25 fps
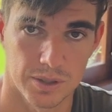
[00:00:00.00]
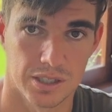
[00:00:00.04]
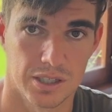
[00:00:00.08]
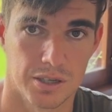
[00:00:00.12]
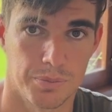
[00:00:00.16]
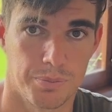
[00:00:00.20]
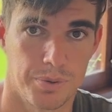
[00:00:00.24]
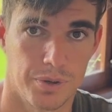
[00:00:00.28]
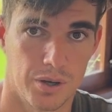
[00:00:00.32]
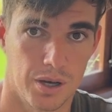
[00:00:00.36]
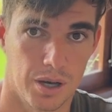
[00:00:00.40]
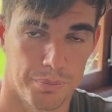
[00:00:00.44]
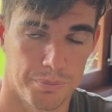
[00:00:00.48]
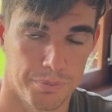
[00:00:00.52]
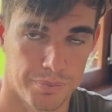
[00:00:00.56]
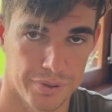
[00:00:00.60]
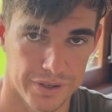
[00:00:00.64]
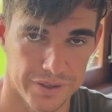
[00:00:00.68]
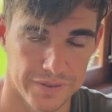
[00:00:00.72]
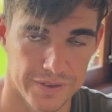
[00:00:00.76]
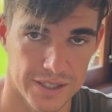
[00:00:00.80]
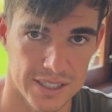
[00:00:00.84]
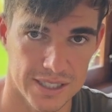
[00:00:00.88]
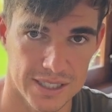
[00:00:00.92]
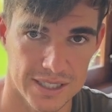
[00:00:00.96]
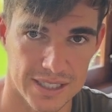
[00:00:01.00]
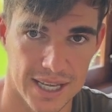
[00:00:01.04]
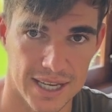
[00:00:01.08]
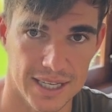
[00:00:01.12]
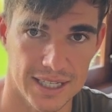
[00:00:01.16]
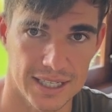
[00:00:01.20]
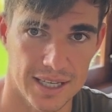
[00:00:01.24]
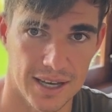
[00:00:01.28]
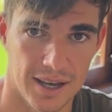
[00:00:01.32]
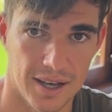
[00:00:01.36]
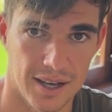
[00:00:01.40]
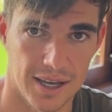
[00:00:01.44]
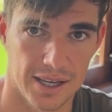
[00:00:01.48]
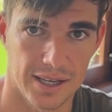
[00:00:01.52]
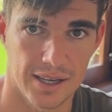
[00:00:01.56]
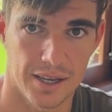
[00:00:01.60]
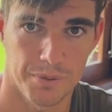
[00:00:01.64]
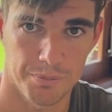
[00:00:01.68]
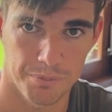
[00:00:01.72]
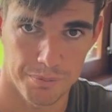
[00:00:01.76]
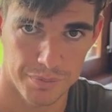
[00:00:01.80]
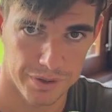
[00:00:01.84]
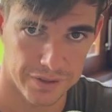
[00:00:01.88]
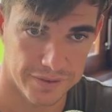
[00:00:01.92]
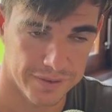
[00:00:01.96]
going to put a previous daily high
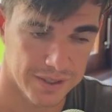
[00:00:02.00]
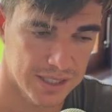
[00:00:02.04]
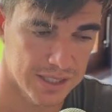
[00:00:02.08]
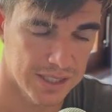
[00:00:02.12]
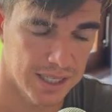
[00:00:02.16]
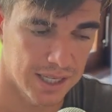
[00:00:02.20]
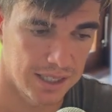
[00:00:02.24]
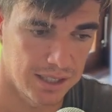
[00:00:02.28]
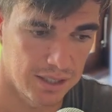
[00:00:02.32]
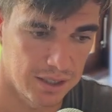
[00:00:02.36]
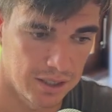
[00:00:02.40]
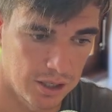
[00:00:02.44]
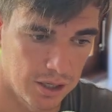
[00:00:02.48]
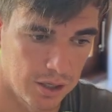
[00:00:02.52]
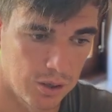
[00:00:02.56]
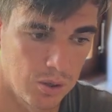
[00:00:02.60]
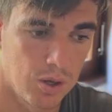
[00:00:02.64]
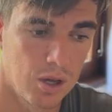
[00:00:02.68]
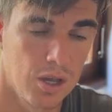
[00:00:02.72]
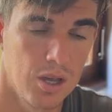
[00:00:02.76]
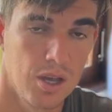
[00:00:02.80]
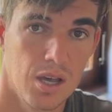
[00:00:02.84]
and previous daily low.